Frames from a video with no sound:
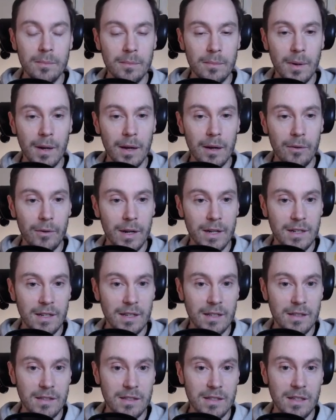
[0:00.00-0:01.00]
by
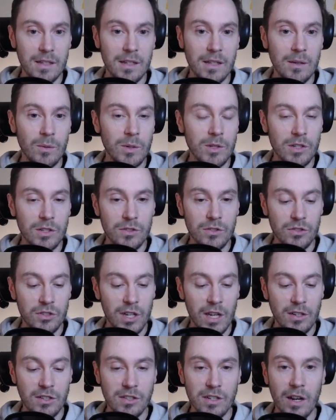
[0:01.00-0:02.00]
writing cd, which is
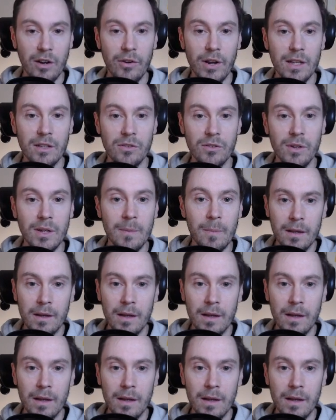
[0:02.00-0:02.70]
change directory.